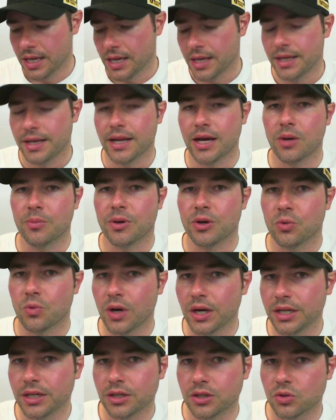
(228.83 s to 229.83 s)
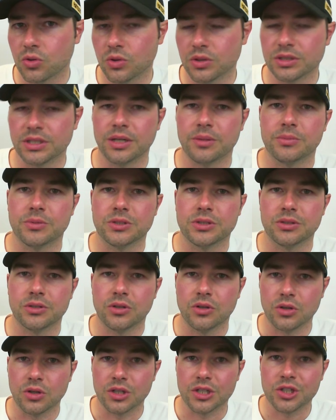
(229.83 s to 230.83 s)
Now, by running a coolant temperature
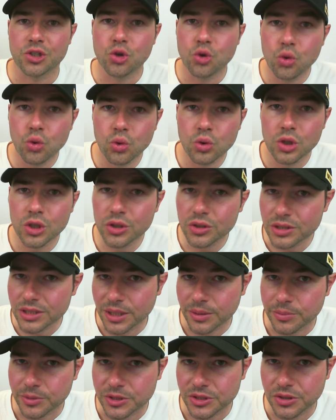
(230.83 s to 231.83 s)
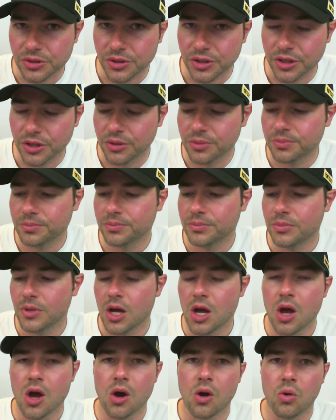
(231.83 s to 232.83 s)
or a cooler temperature though,
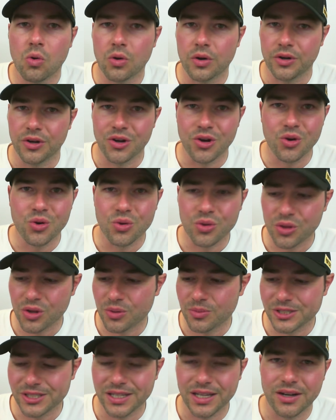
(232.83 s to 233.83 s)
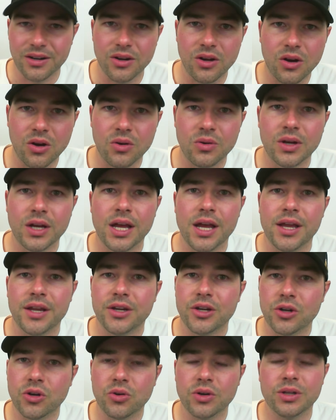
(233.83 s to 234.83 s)
or no thermostat at all,
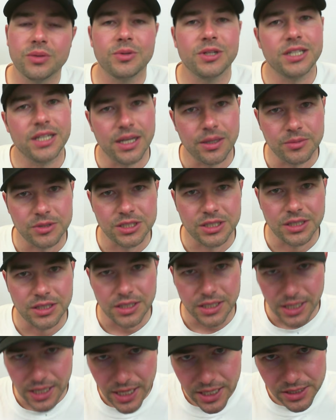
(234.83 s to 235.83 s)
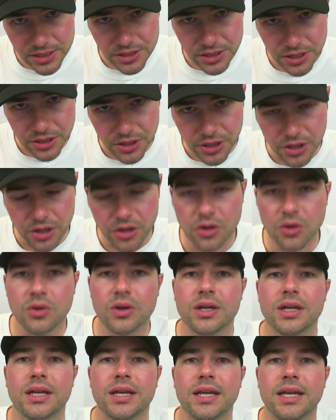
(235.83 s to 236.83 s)
you're going to be damaging the engine
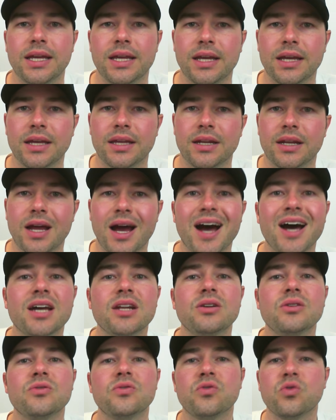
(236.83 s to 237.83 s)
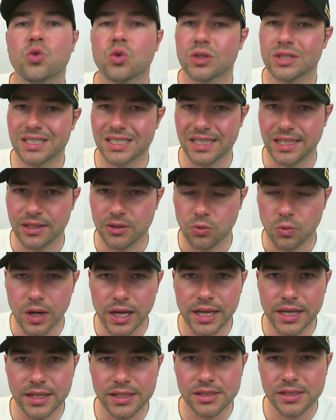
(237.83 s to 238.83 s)
though in unforeseen
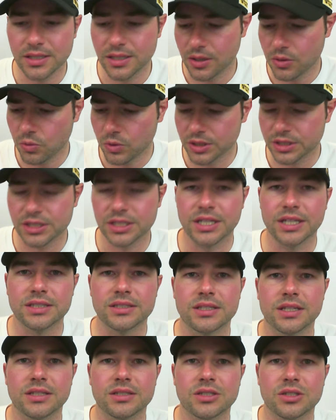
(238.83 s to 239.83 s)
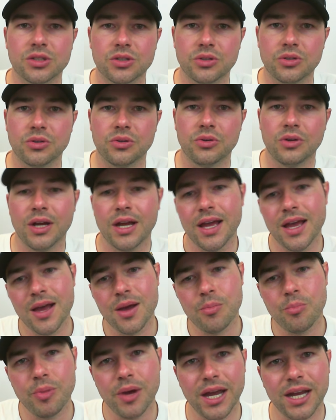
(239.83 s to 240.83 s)
ways, which gets us to
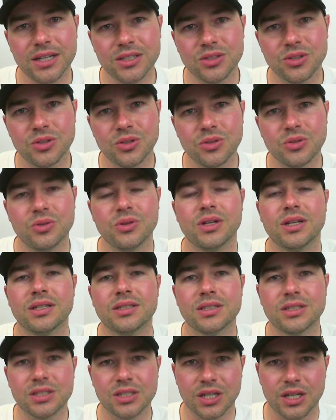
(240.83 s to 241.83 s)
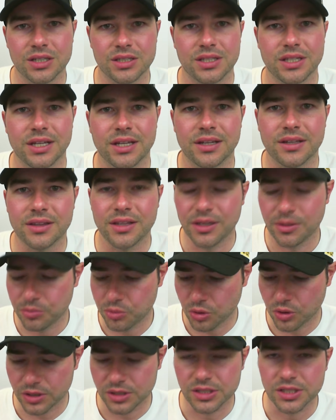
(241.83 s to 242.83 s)
back to discussing the
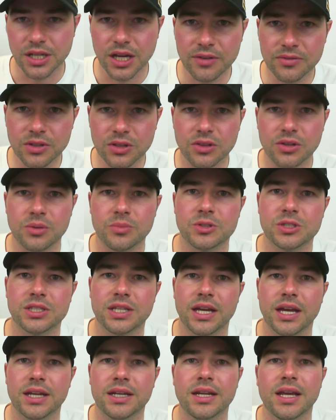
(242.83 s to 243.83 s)
importance of the thermostat